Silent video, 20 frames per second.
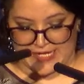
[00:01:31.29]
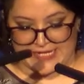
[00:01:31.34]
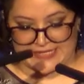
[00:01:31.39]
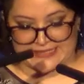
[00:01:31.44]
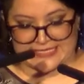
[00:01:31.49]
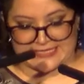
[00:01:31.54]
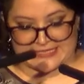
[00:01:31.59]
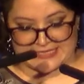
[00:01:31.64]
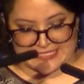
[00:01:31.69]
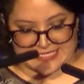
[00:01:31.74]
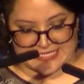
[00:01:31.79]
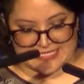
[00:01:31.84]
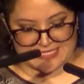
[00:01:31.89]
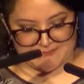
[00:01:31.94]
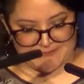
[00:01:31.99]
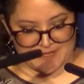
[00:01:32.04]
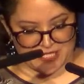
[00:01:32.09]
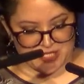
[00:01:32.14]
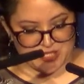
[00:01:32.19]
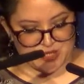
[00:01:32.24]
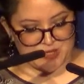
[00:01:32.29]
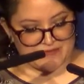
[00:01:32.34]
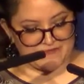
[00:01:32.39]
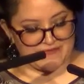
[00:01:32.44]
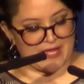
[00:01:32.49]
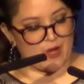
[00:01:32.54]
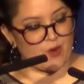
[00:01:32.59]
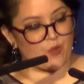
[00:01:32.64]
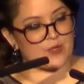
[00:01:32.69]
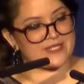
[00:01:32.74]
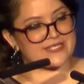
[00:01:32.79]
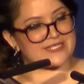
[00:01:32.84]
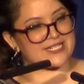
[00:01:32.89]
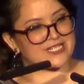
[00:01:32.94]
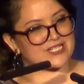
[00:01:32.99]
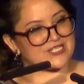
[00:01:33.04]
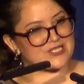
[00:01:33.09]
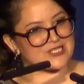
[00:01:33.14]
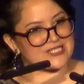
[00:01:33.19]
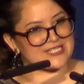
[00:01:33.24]
that this special event was a
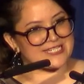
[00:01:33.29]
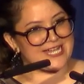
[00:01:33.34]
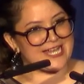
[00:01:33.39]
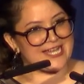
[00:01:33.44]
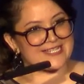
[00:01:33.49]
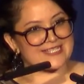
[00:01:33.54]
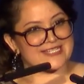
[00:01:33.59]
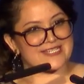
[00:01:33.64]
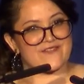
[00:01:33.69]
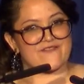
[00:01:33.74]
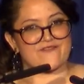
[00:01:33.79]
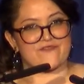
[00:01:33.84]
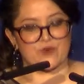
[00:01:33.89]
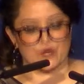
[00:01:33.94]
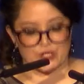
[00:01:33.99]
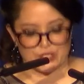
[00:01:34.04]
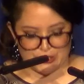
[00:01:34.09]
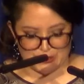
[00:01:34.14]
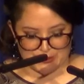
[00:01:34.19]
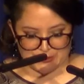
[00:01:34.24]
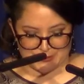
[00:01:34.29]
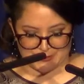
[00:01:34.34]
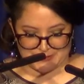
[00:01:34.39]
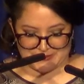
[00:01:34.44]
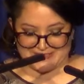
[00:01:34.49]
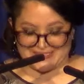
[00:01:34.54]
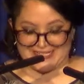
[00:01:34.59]
success for you.